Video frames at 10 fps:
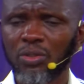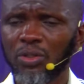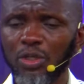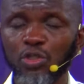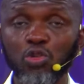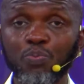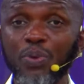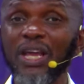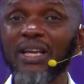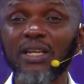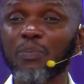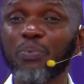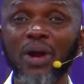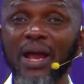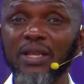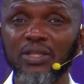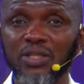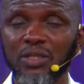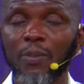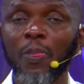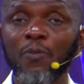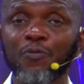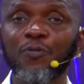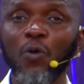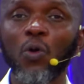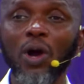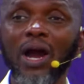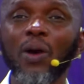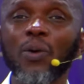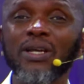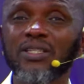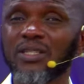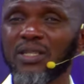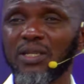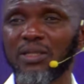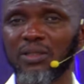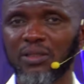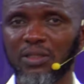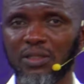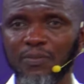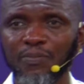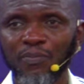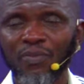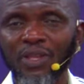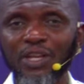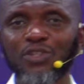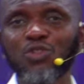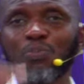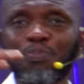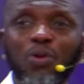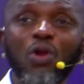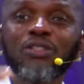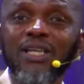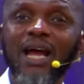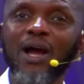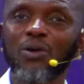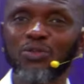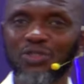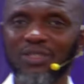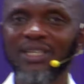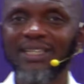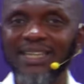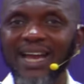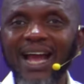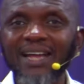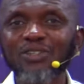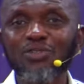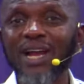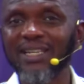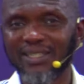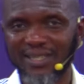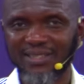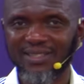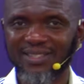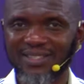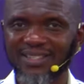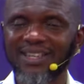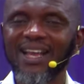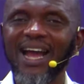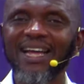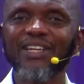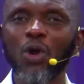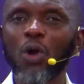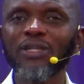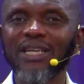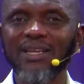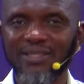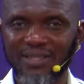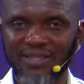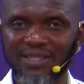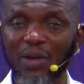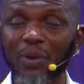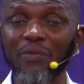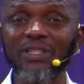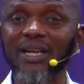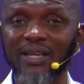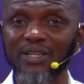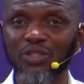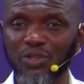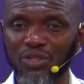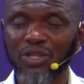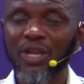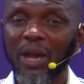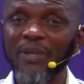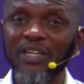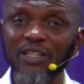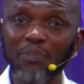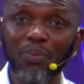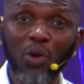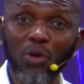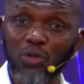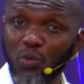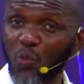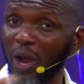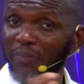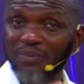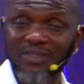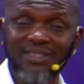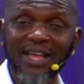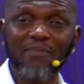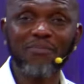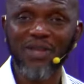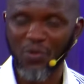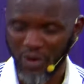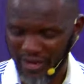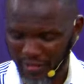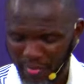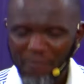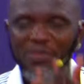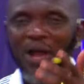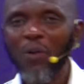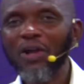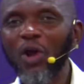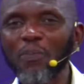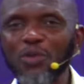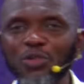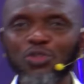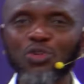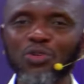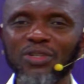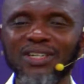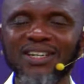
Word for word: is to pay the price for our sins, is to blot out the handwritings and the ordinances that were written against us. I mean, the blood wipes them away. I welcome you to